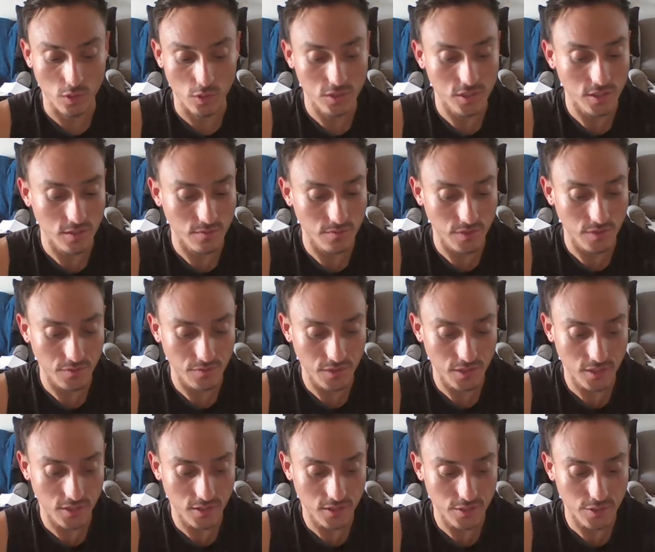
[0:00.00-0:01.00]

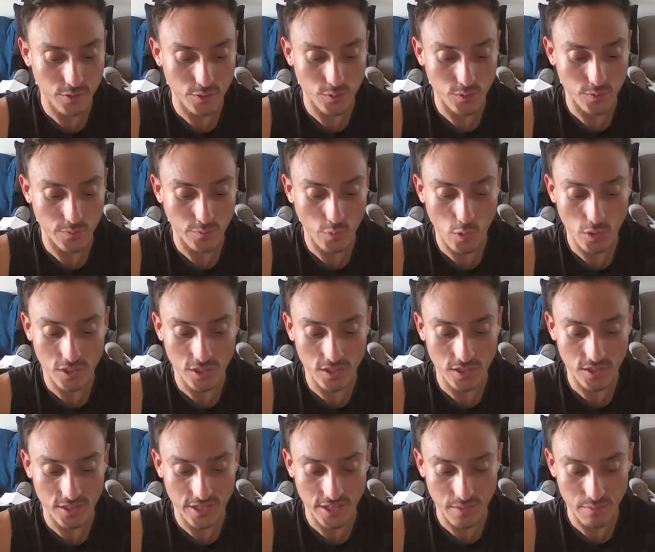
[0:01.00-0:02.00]
1450 to
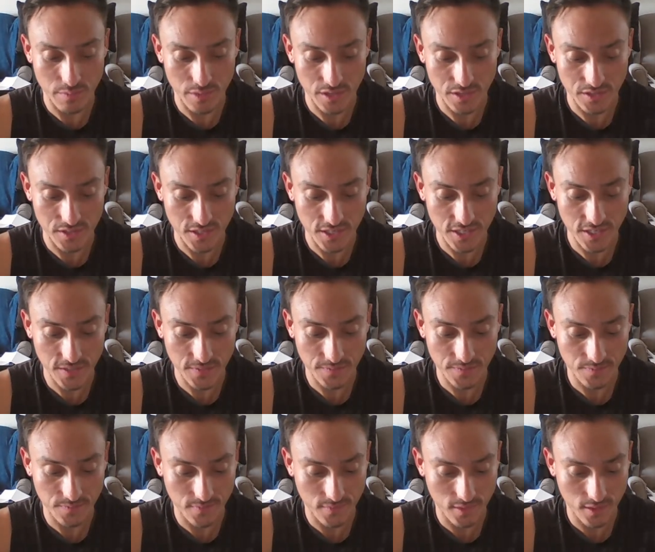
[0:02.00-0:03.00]
1410 BC.